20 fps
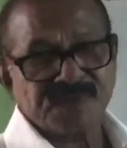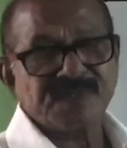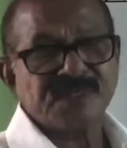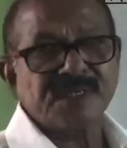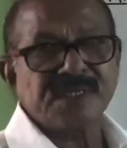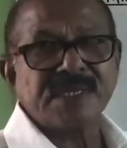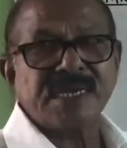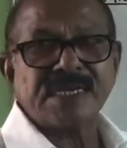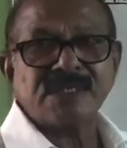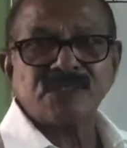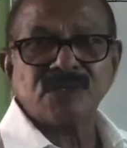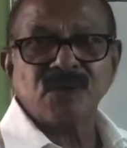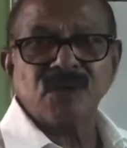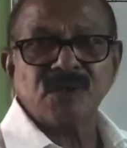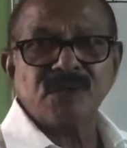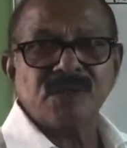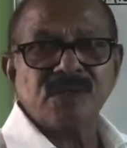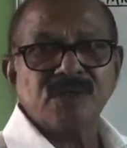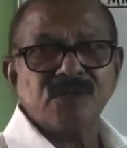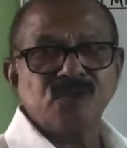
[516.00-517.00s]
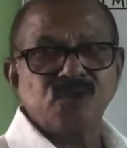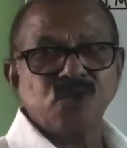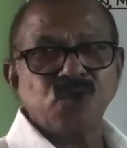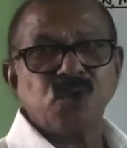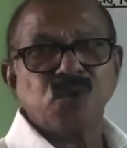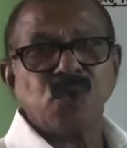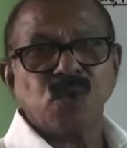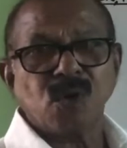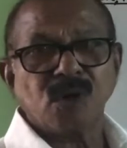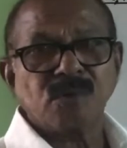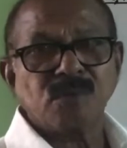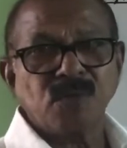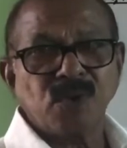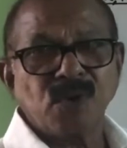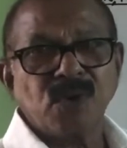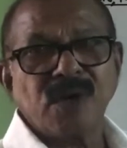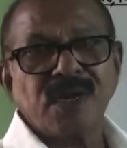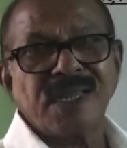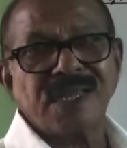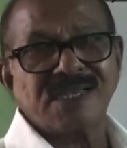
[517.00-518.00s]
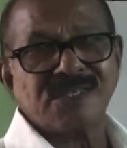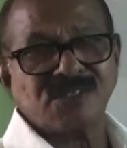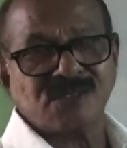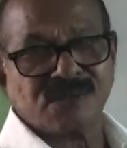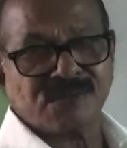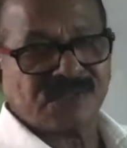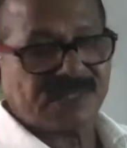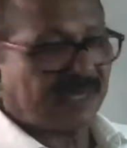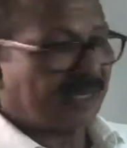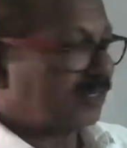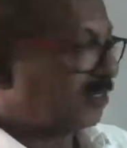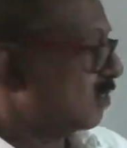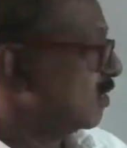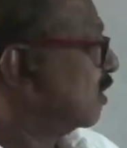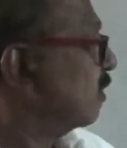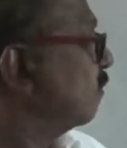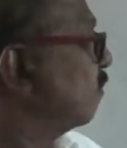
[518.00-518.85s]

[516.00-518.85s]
It has got 2 or more layers of cells.